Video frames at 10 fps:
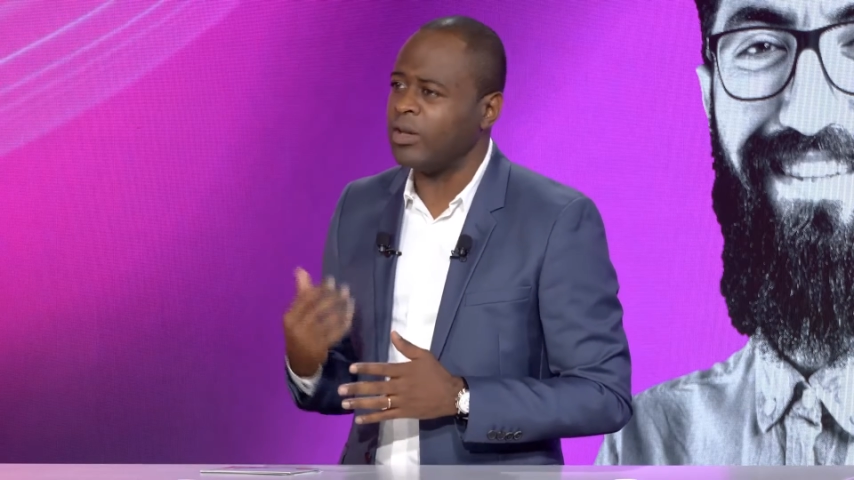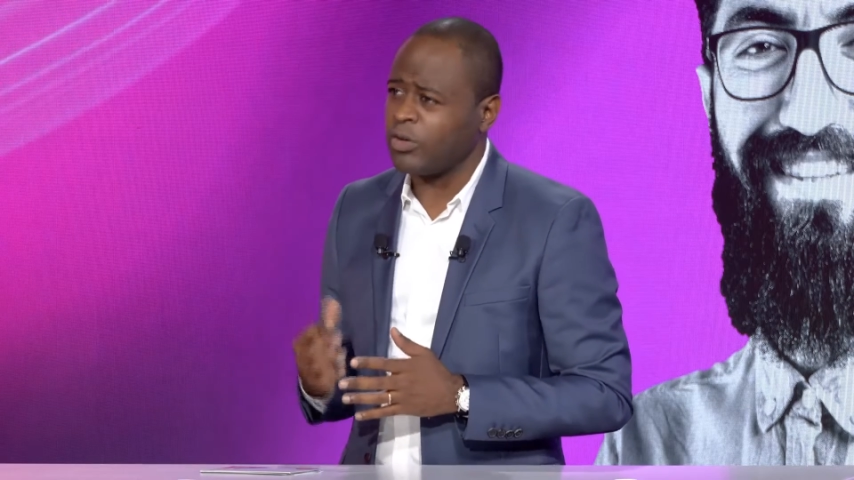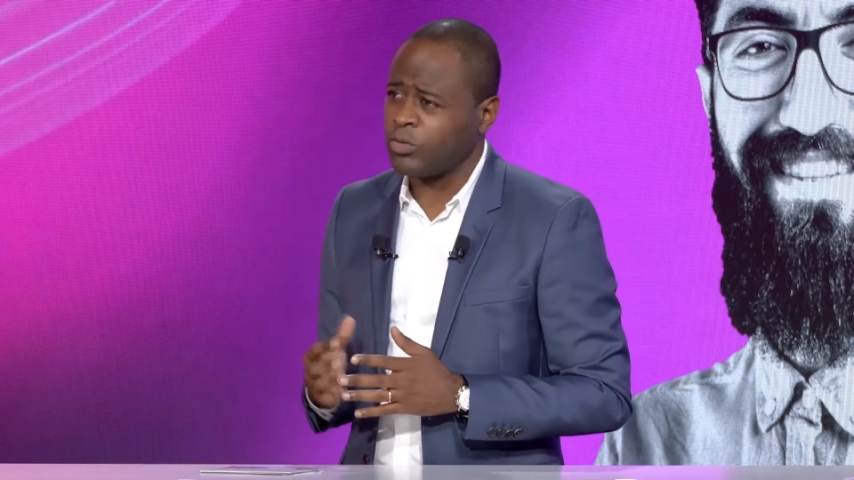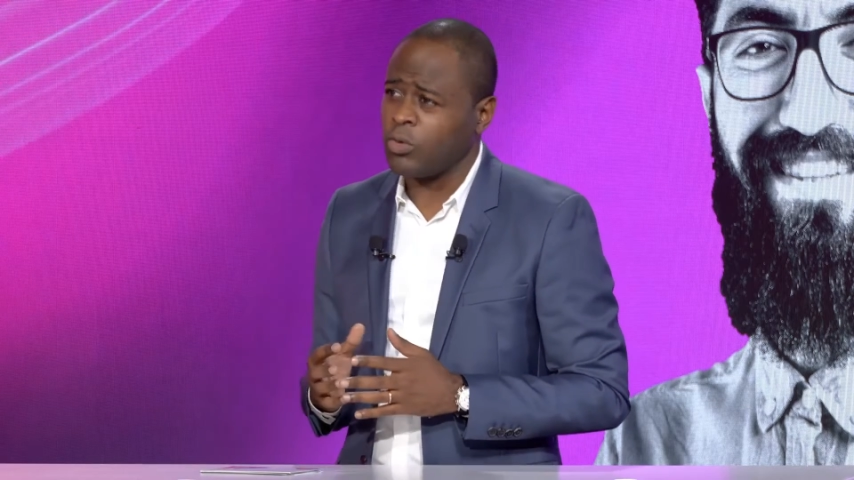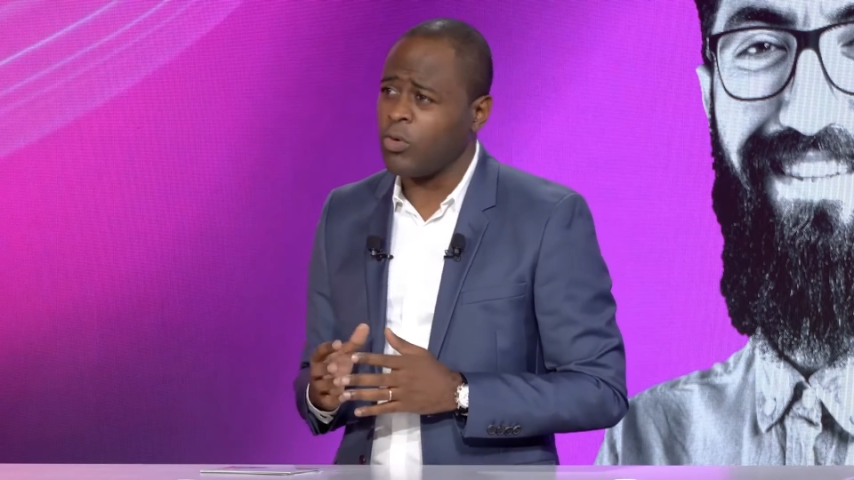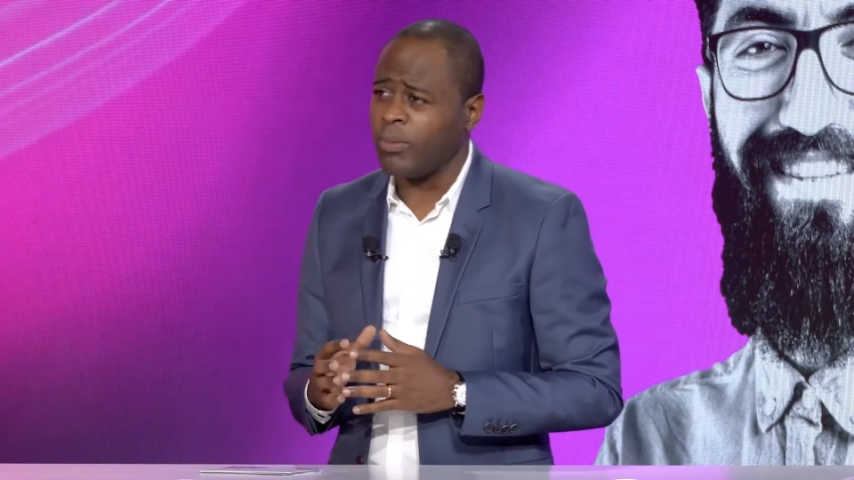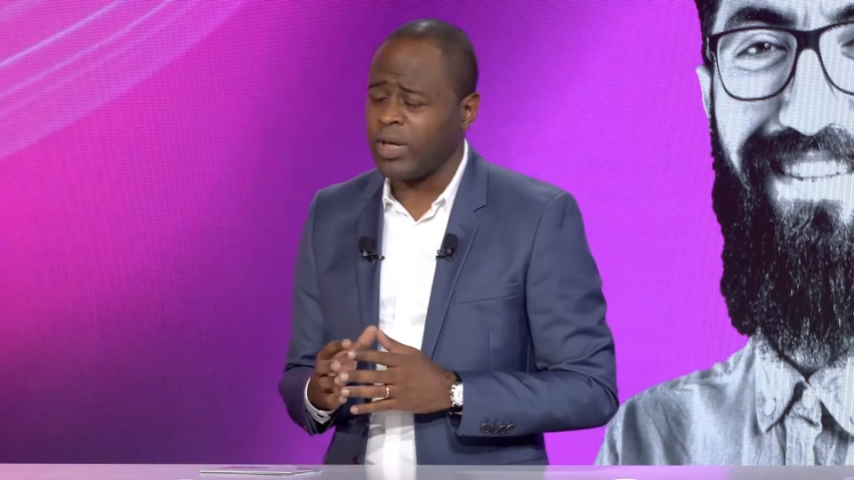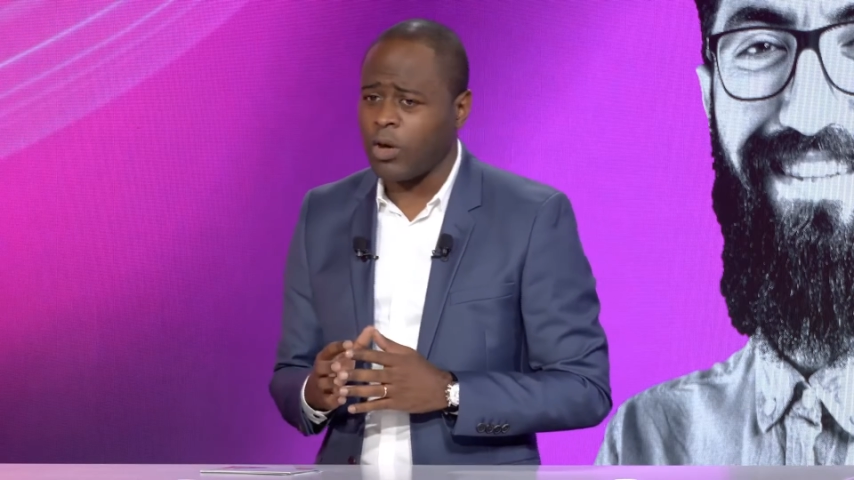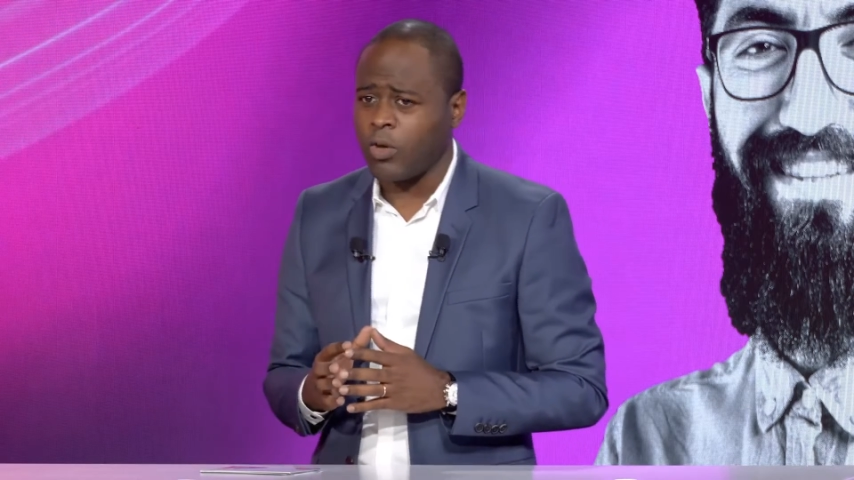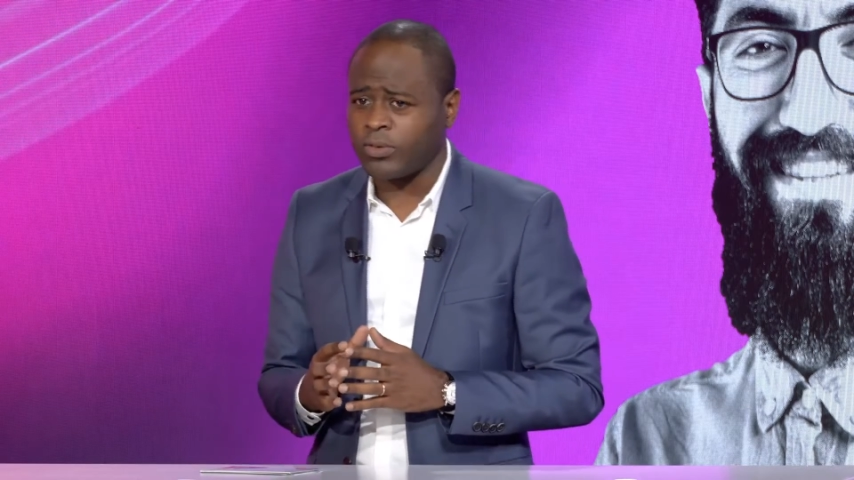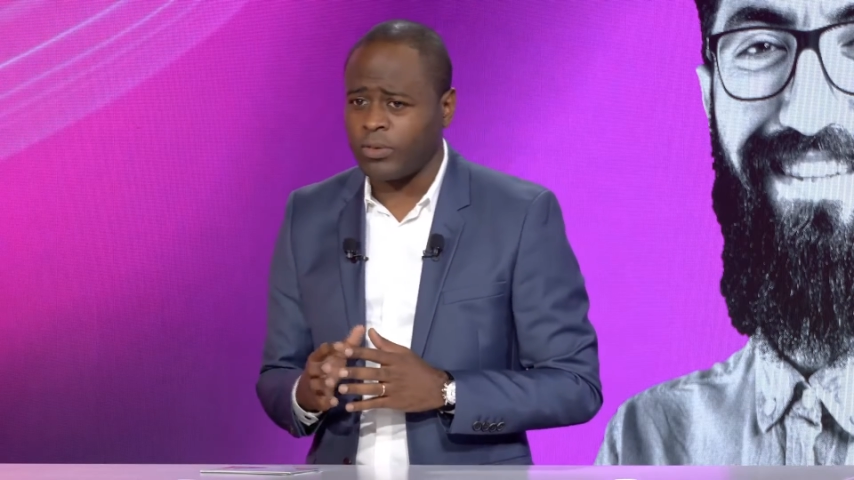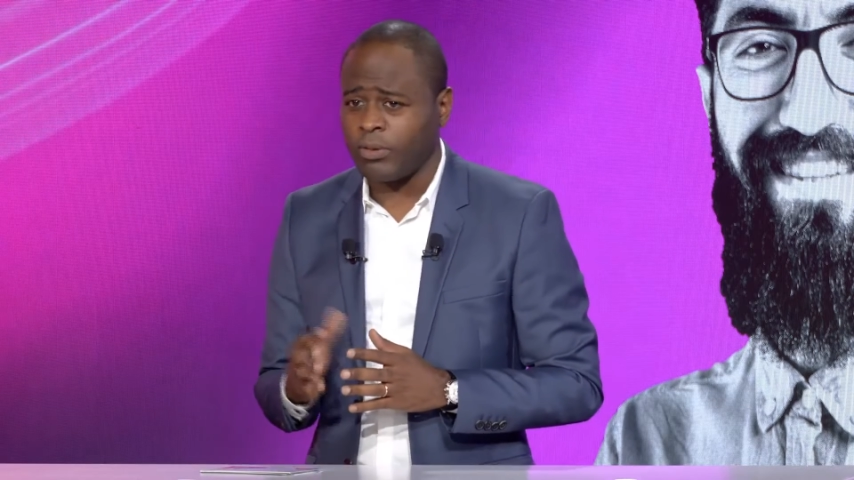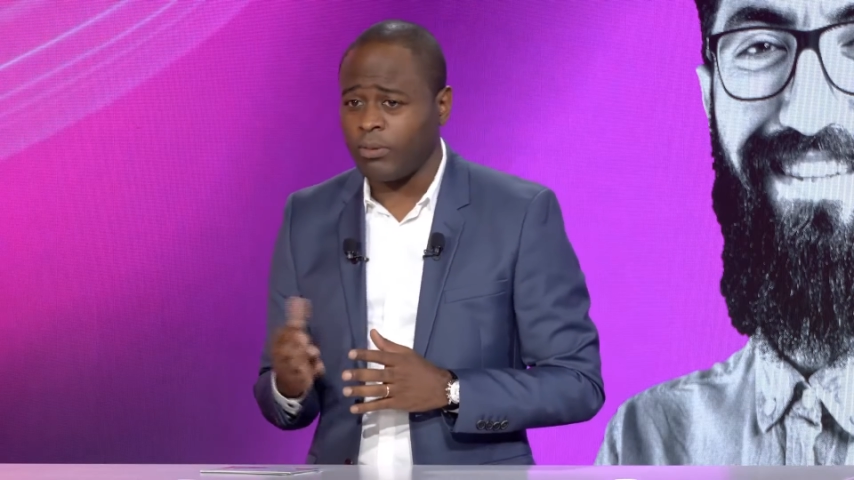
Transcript: years ago, because